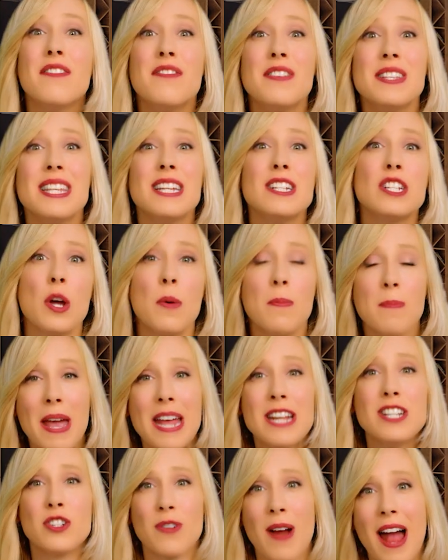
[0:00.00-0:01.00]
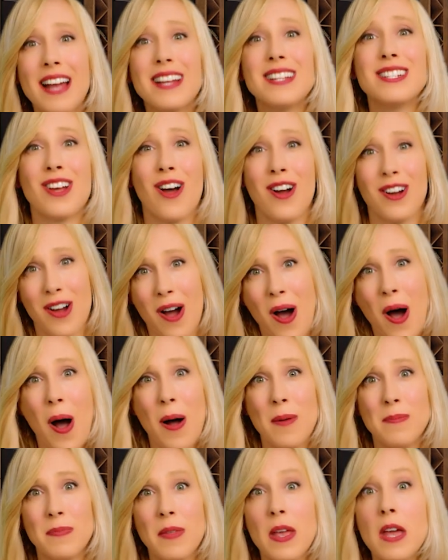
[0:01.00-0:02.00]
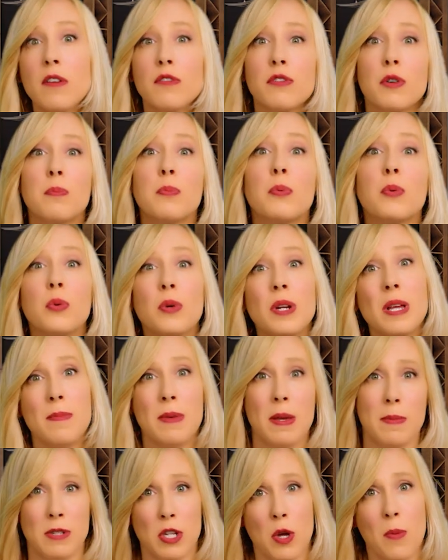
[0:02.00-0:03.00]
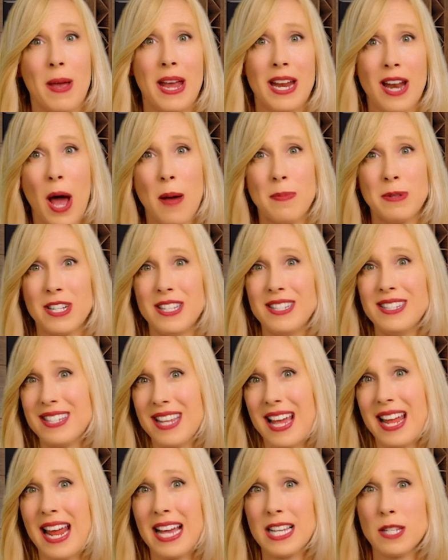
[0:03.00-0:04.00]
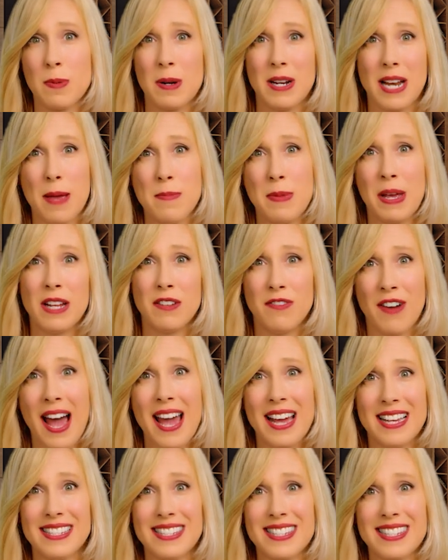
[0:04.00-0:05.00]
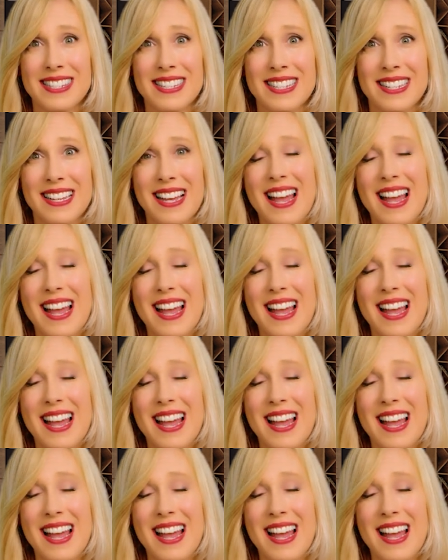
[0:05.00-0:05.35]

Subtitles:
visit domaindragon.com for premium domain options and expert naming advice.